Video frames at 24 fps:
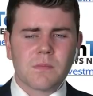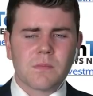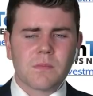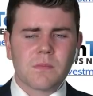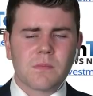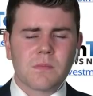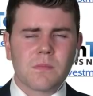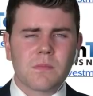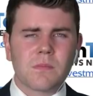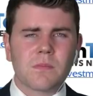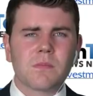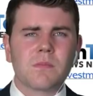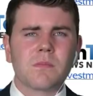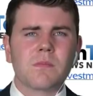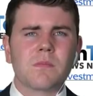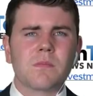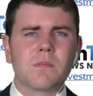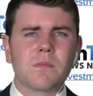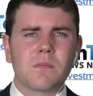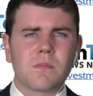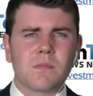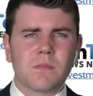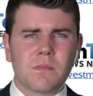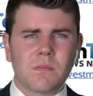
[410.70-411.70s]

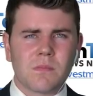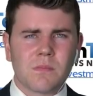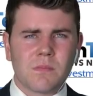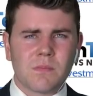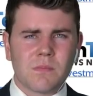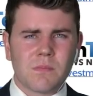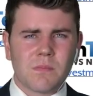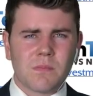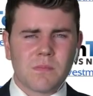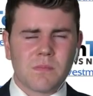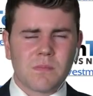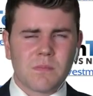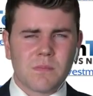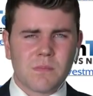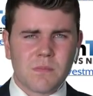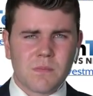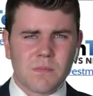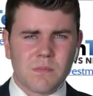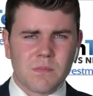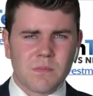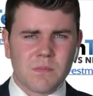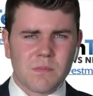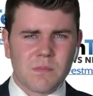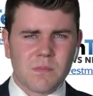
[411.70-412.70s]

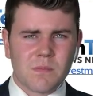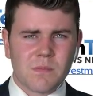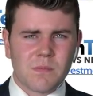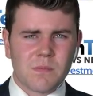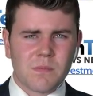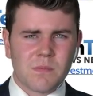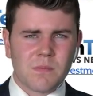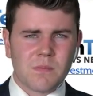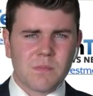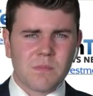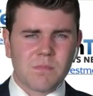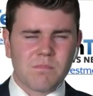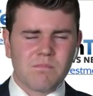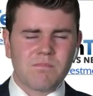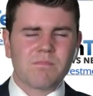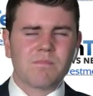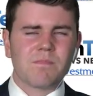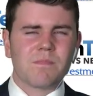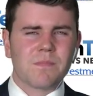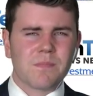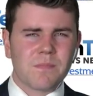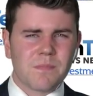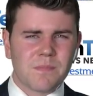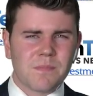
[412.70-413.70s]

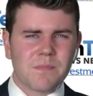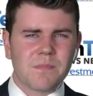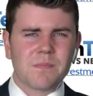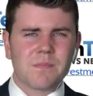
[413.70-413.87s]
The person shown says nothing.